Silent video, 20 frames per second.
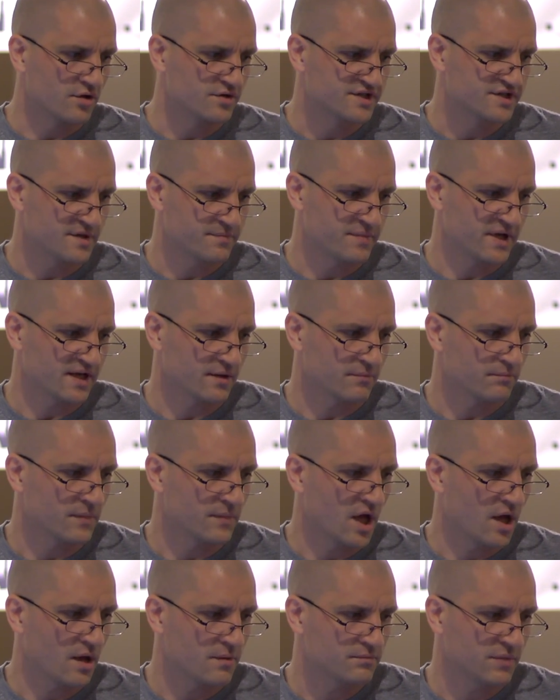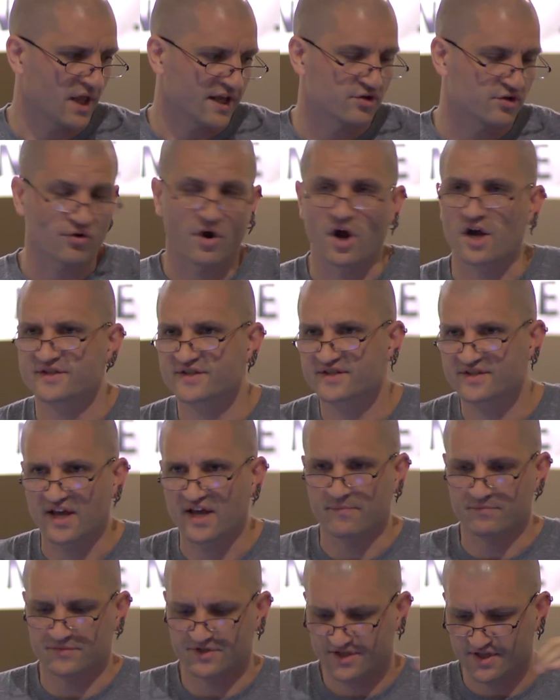Dipping like grass
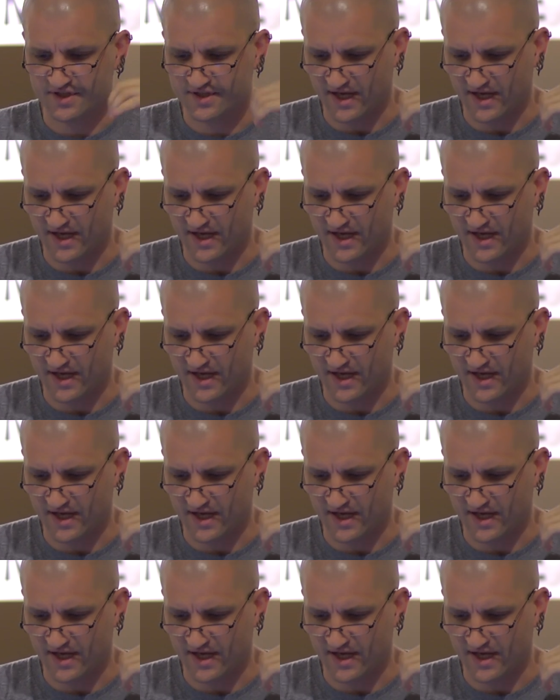stems to